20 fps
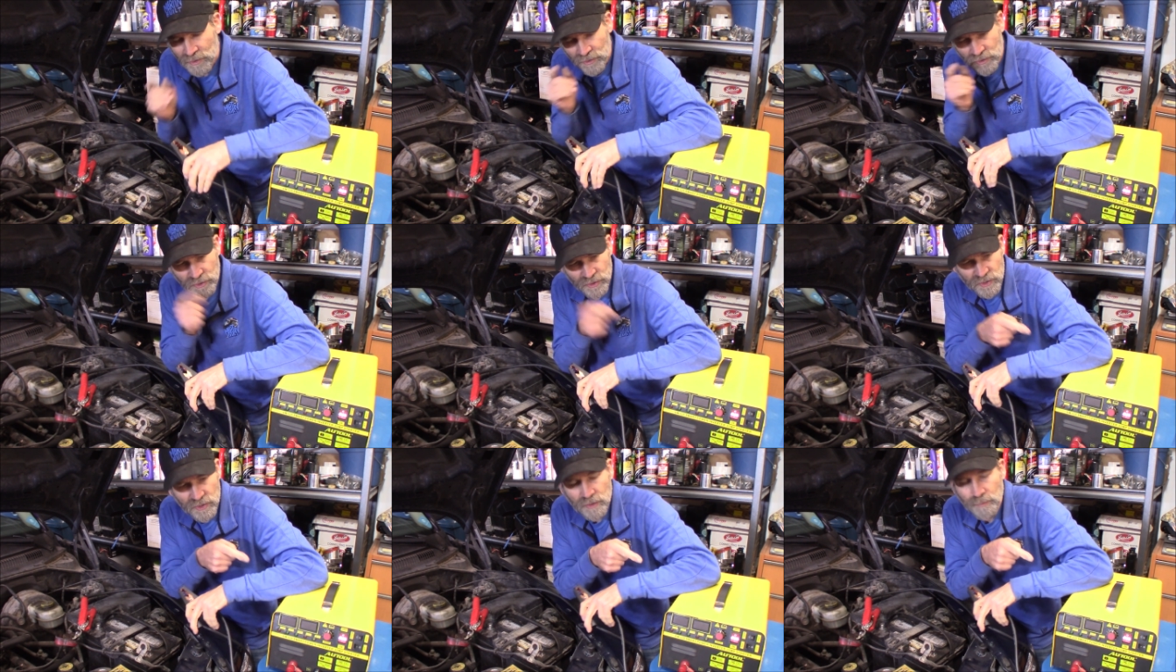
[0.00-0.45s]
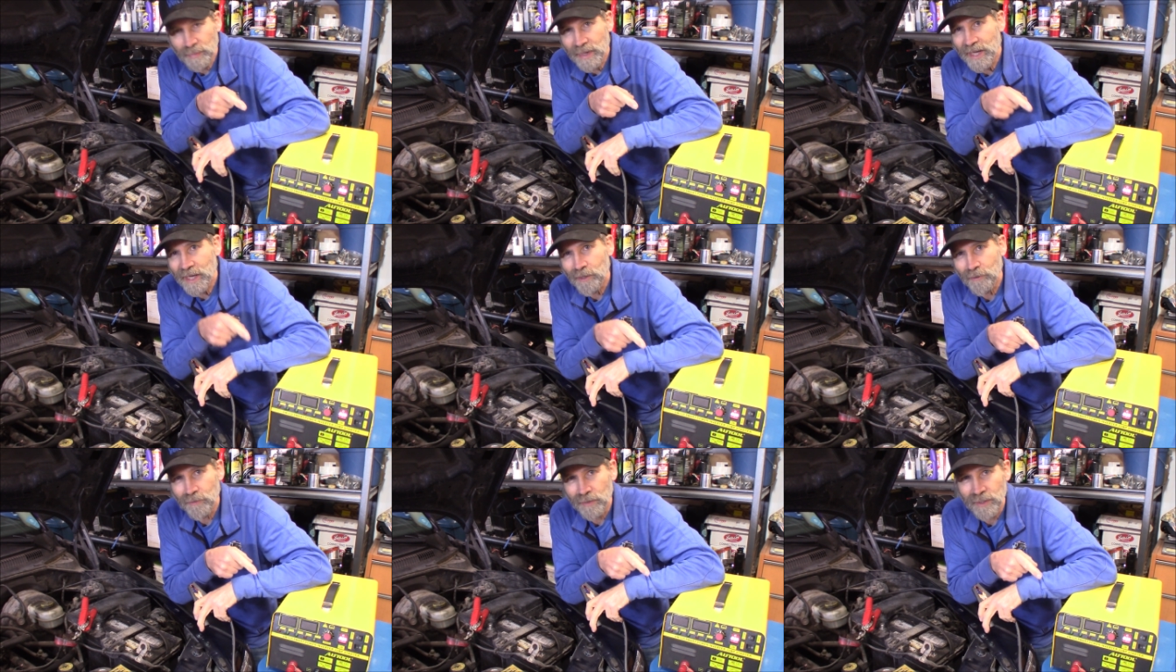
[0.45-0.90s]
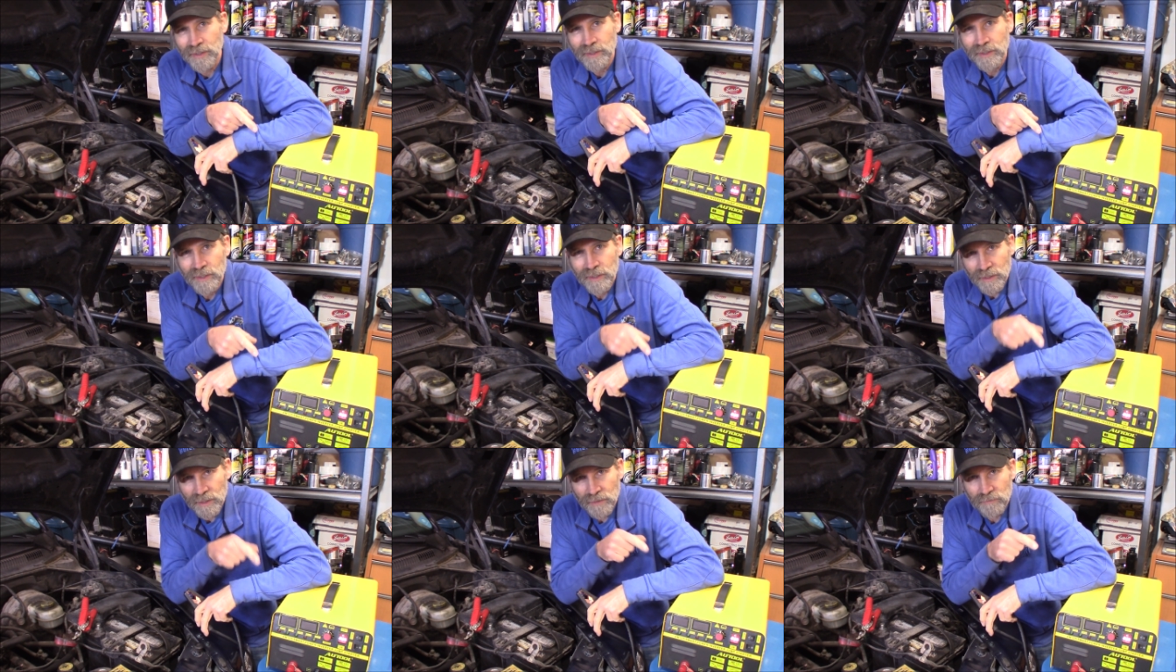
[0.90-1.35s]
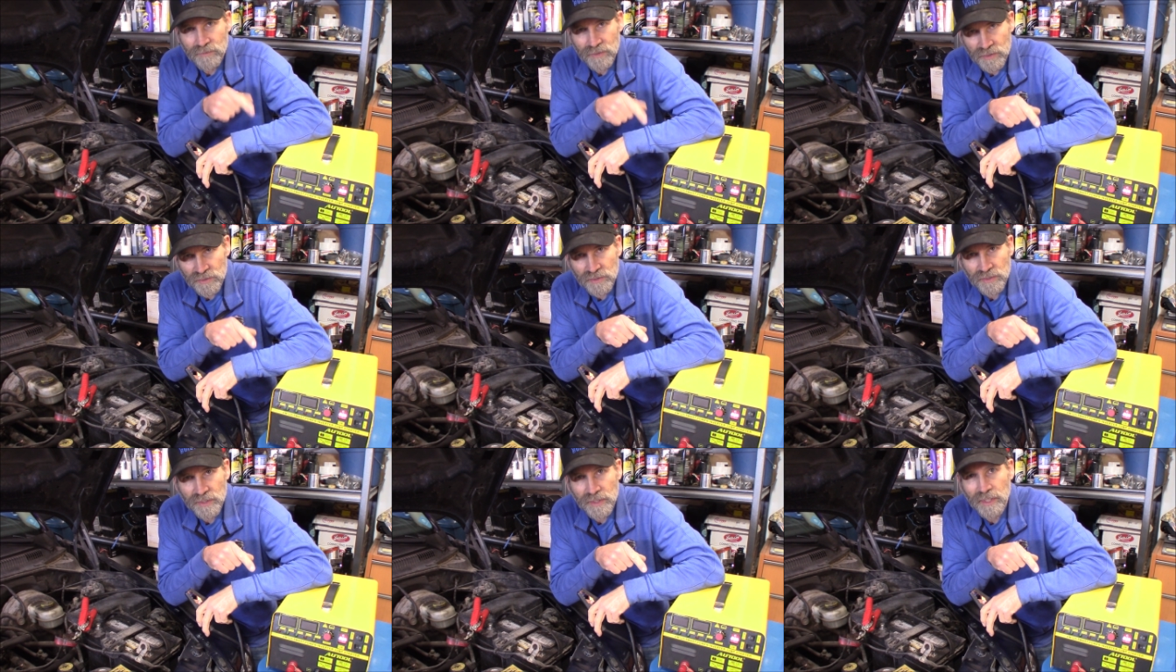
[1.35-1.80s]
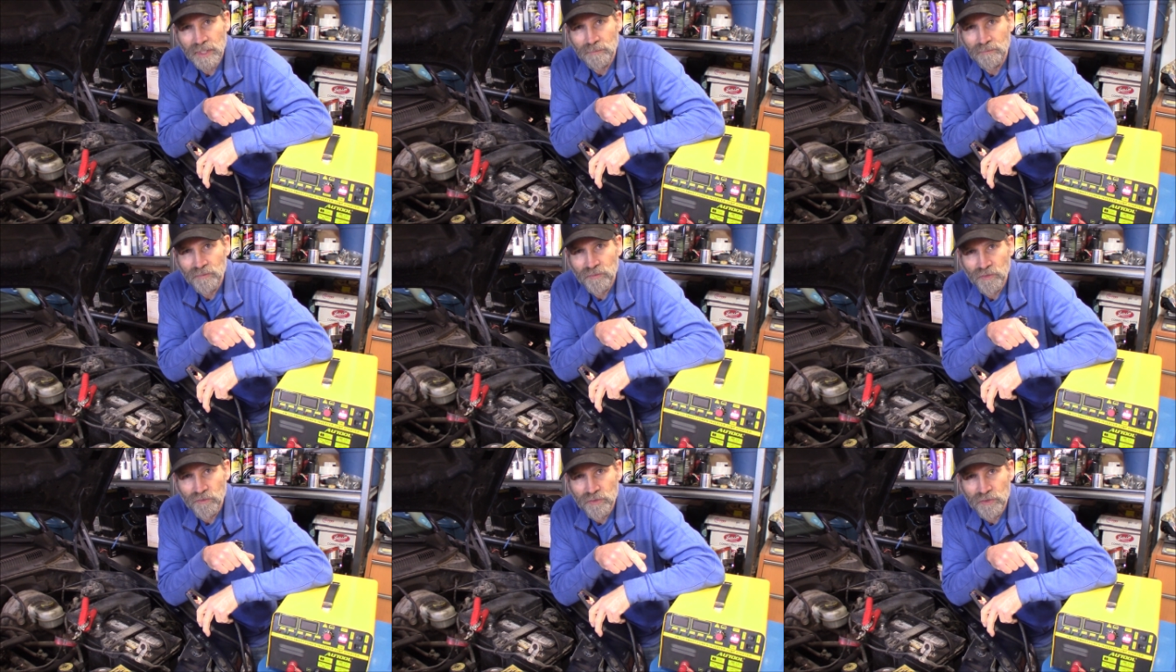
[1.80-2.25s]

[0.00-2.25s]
just the power of this E M three